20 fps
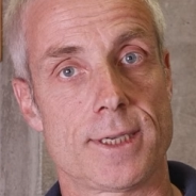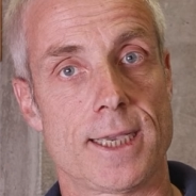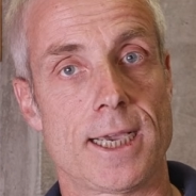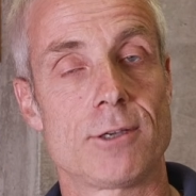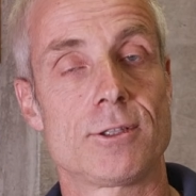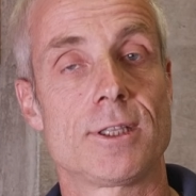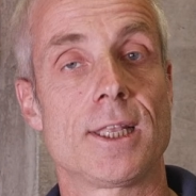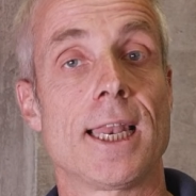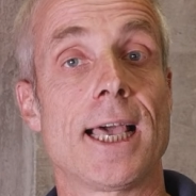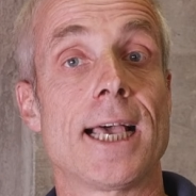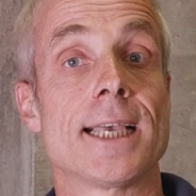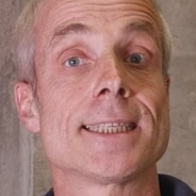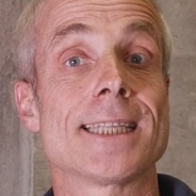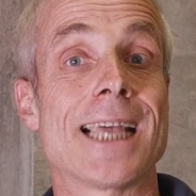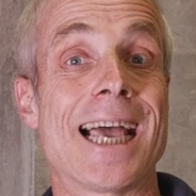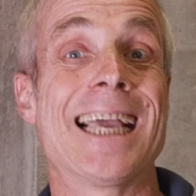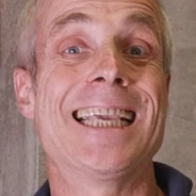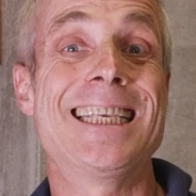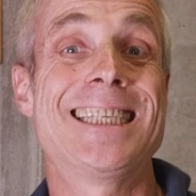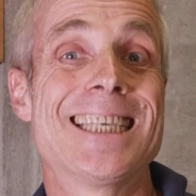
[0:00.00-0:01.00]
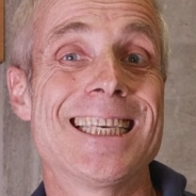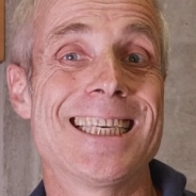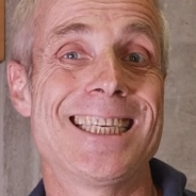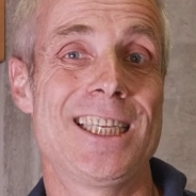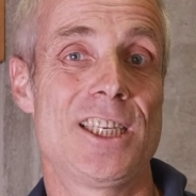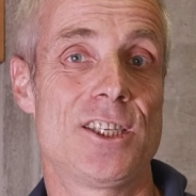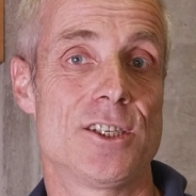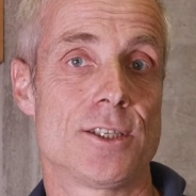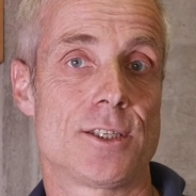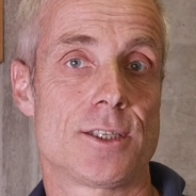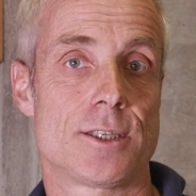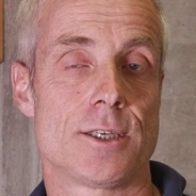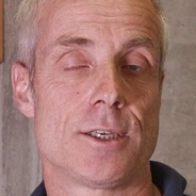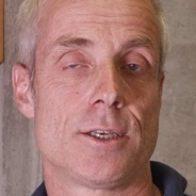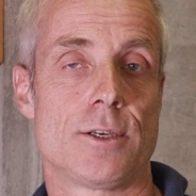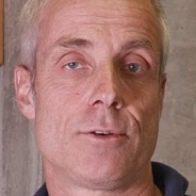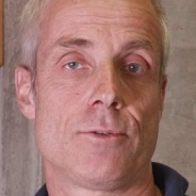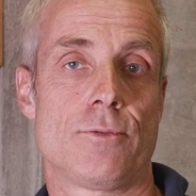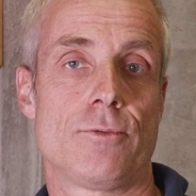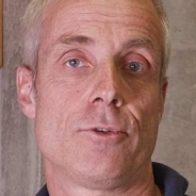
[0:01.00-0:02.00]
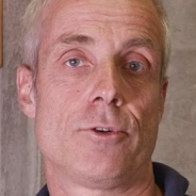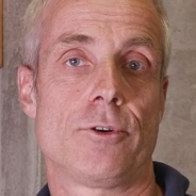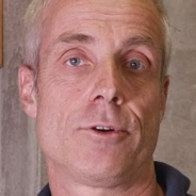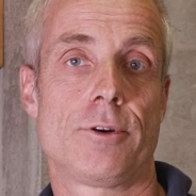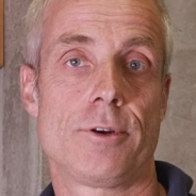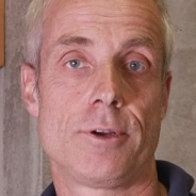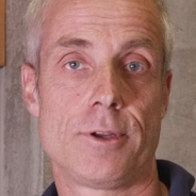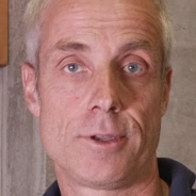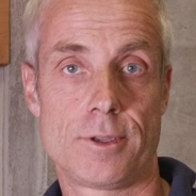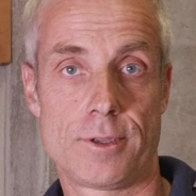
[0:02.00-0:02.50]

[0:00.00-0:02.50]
how the last ice ages were